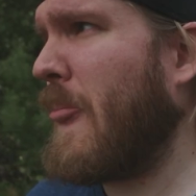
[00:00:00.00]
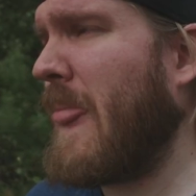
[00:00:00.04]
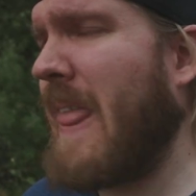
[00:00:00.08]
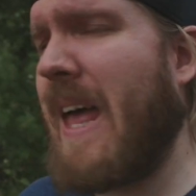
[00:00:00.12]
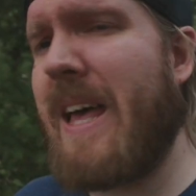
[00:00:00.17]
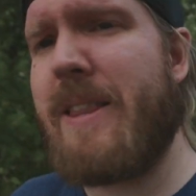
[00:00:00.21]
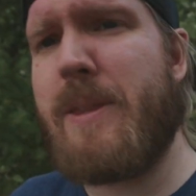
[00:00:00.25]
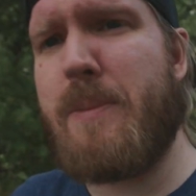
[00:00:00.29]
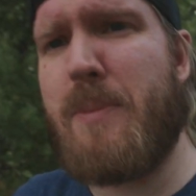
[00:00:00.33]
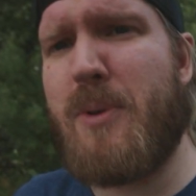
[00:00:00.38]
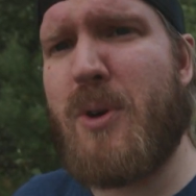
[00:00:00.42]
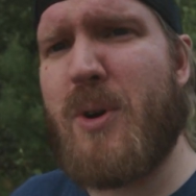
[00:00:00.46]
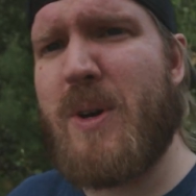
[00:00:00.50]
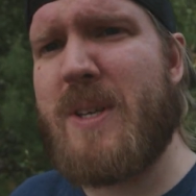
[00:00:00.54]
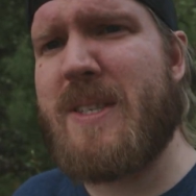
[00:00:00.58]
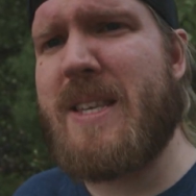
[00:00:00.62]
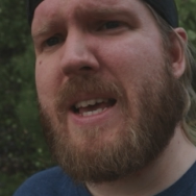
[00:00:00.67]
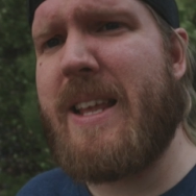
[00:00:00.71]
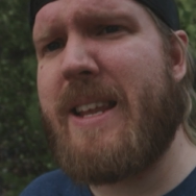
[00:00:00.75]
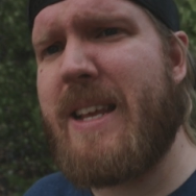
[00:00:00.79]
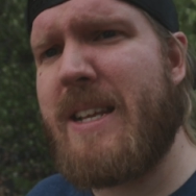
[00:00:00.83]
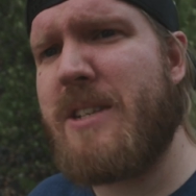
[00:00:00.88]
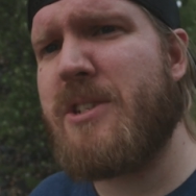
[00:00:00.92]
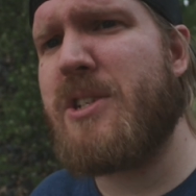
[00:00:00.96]
And the boys
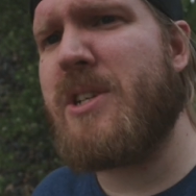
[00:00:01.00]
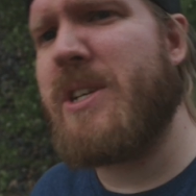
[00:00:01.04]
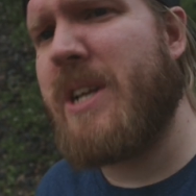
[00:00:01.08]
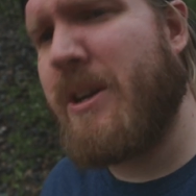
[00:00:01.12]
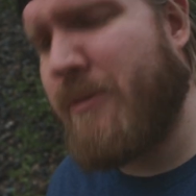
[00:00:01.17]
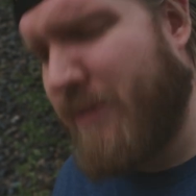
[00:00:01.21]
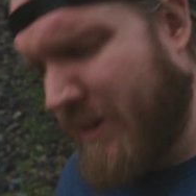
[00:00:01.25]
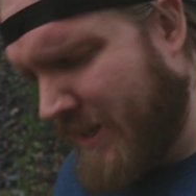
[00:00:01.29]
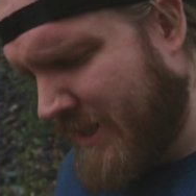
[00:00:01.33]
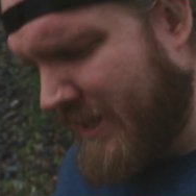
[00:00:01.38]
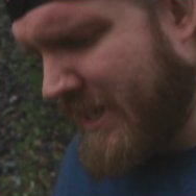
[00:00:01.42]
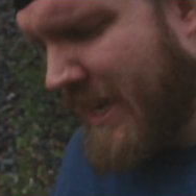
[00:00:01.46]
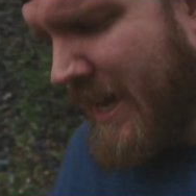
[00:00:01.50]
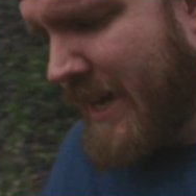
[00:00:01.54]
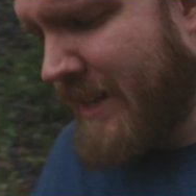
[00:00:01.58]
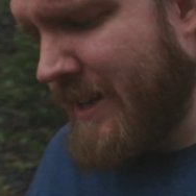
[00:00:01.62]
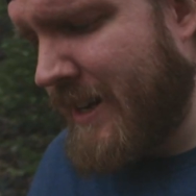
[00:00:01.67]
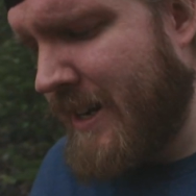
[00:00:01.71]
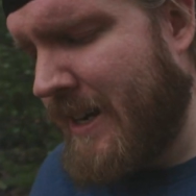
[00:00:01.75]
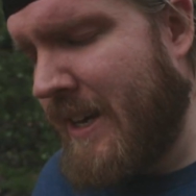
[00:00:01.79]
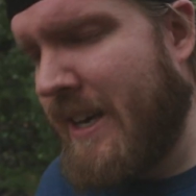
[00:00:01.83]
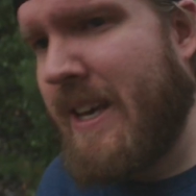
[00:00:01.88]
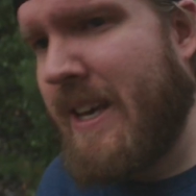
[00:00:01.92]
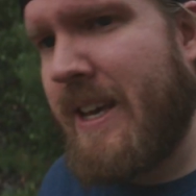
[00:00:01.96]
at engineering said
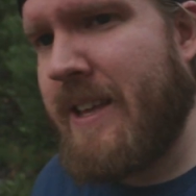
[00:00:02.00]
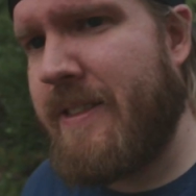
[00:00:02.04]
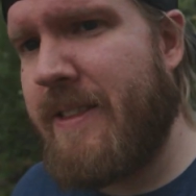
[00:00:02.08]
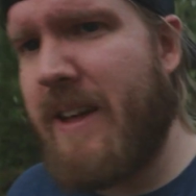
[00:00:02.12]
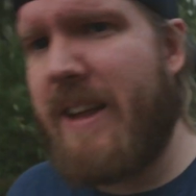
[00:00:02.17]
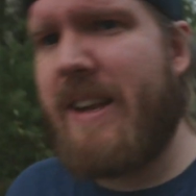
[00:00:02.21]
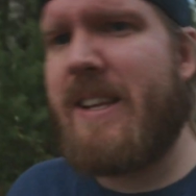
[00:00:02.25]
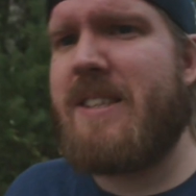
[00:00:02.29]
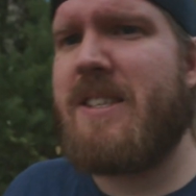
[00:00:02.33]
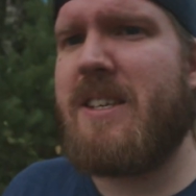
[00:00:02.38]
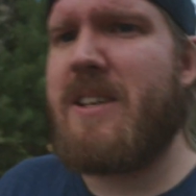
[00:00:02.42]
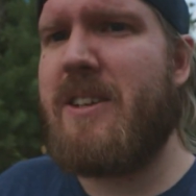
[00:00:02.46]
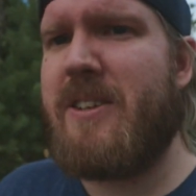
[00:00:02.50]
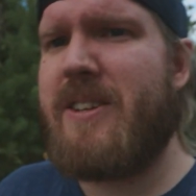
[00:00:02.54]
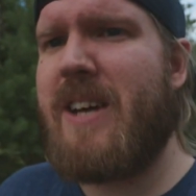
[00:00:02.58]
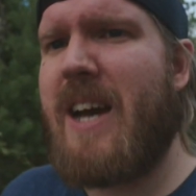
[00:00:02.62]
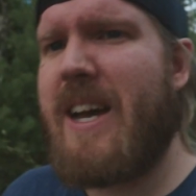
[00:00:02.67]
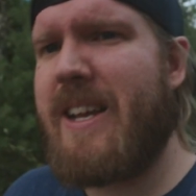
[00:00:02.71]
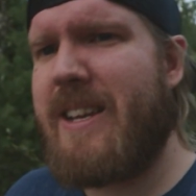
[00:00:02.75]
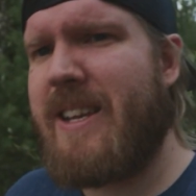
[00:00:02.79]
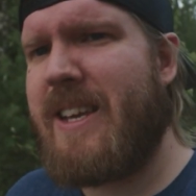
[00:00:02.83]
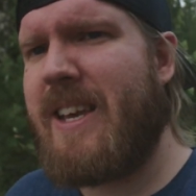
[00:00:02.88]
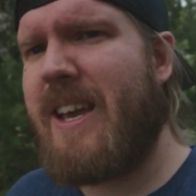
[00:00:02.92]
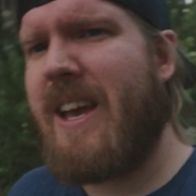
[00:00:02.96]
that it's a good
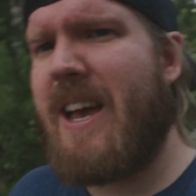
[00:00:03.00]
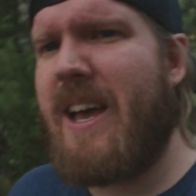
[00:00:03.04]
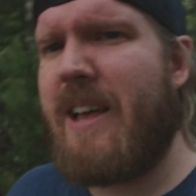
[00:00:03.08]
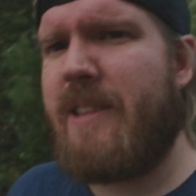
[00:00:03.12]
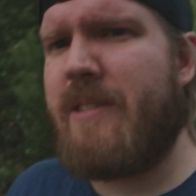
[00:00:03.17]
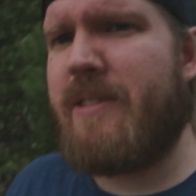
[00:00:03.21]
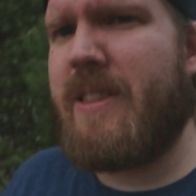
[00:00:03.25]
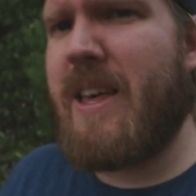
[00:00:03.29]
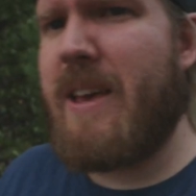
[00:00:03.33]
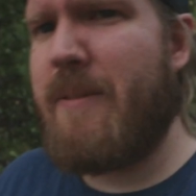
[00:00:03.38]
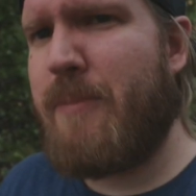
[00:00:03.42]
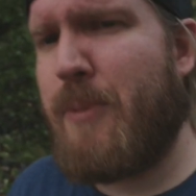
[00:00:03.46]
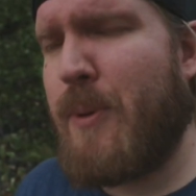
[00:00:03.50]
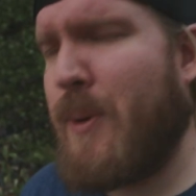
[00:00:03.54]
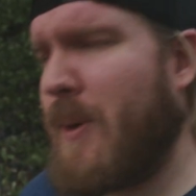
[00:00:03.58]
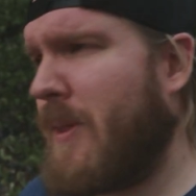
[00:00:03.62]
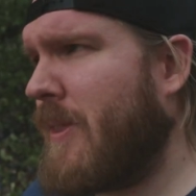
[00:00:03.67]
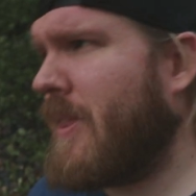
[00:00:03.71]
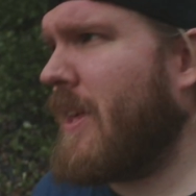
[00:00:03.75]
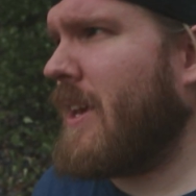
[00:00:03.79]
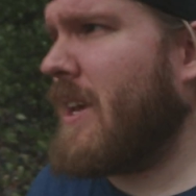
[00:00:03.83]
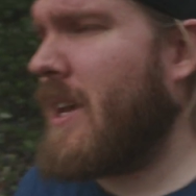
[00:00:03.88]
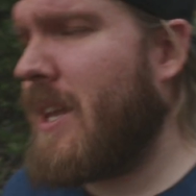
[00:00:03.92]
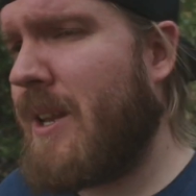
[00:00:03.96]
idea, and they've been
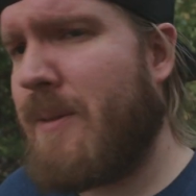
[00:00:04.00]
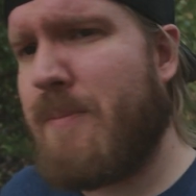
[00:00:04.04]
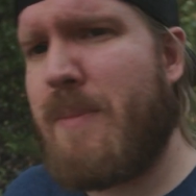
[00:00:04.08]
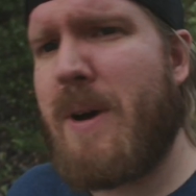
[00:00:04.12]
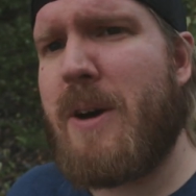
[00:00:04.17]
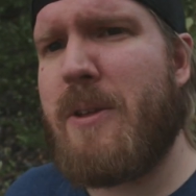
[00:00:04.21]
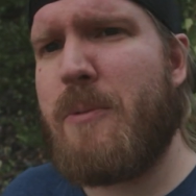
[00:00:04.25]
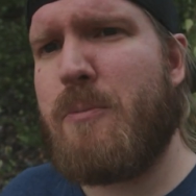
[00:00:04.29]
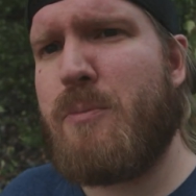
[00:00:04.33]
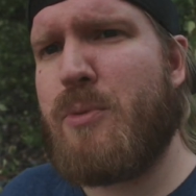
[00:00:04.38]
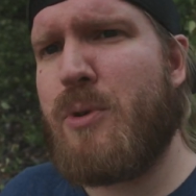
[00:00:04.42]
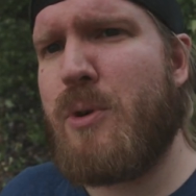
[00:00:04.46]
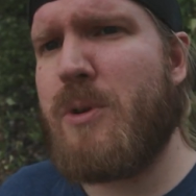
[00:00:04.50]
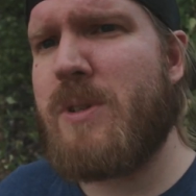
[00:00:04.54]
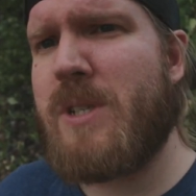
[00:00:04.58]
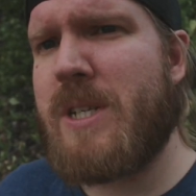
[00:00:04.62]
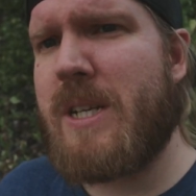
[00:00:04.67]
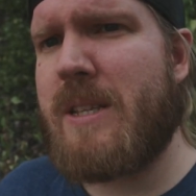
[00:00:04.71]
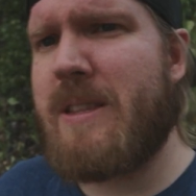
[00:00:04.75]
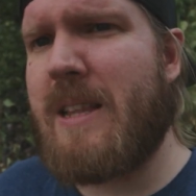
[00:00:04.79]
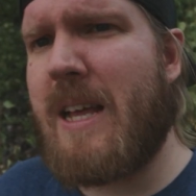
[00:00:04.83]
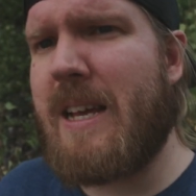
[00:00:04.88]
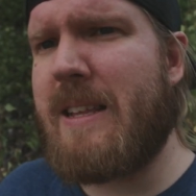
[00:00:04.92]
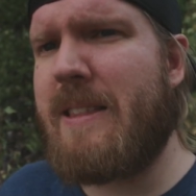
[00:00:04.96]
thinking about a
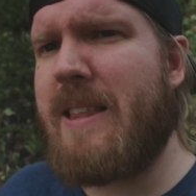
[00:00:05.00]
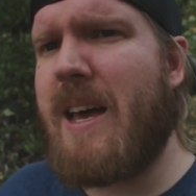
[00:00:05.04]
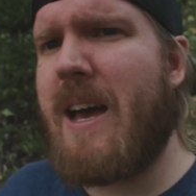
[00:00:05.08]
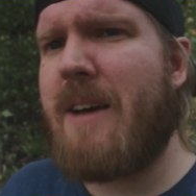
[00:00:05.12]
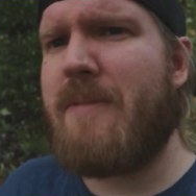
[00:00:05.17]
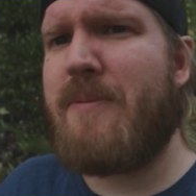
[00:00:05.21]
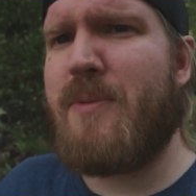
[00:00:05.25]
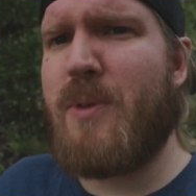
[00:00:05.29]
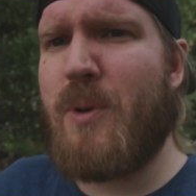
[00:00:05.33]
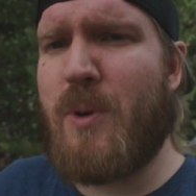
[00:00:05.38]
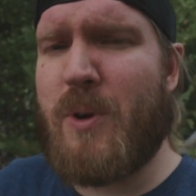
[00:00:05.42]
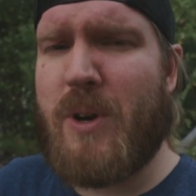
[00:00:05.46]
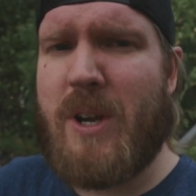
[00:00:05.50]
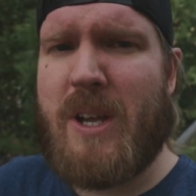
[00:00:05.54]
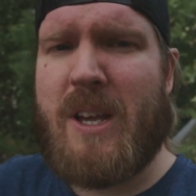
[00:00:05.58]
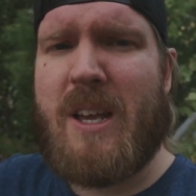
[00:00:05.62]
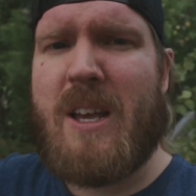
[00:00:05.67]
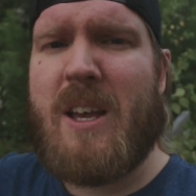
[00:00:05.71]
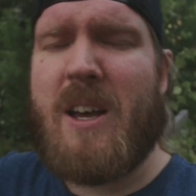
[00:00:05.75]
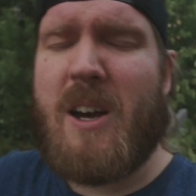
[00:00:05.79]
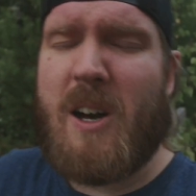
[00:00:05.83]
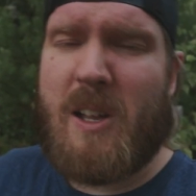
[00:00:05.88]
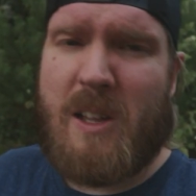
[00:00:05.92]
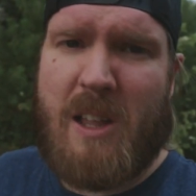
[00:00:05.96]
project like that for
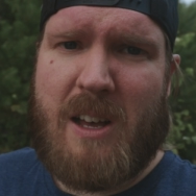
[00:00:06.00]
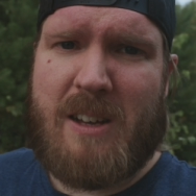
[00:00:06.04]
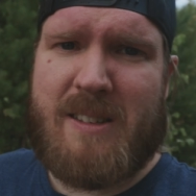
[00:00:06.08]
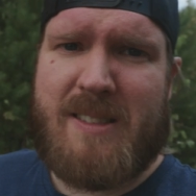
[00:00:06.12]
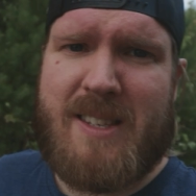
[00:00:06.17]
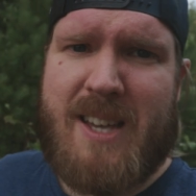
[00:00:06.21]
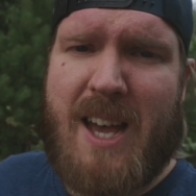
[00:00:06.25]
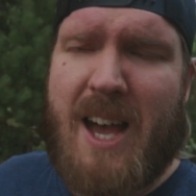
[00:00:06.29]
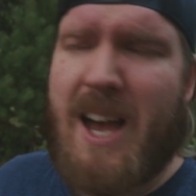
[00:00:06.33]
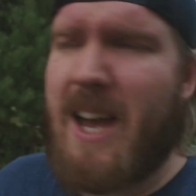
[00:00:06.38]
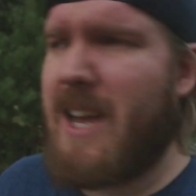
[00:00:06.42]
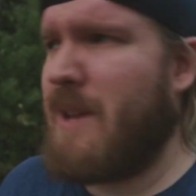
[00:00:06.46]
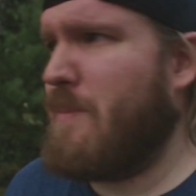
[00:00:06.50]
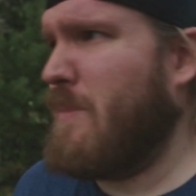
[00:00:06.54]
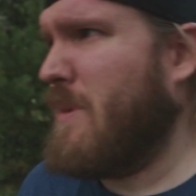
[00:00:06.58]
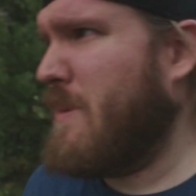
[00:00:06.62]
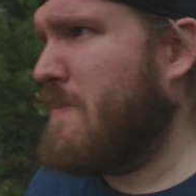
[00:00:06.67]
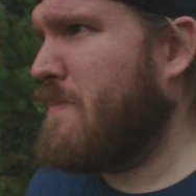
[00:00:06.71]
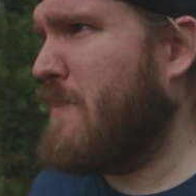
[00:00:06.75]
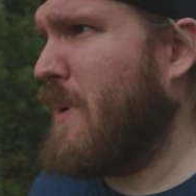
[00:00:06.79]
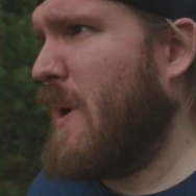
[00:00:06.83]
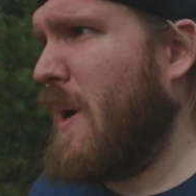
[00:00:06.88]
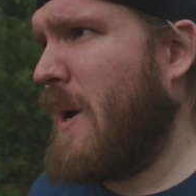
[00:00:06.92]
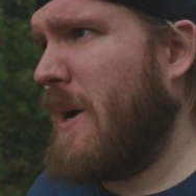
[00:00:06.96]
a long time,
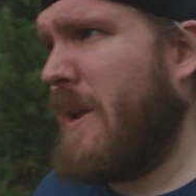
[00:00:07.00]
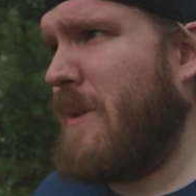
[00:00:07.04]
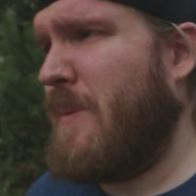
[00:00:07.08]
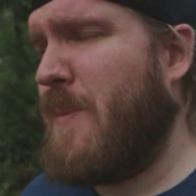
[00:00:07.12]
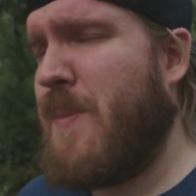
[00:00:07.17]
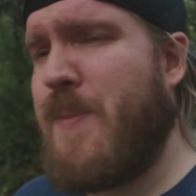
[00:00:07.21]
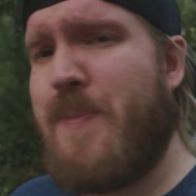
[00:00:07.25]
but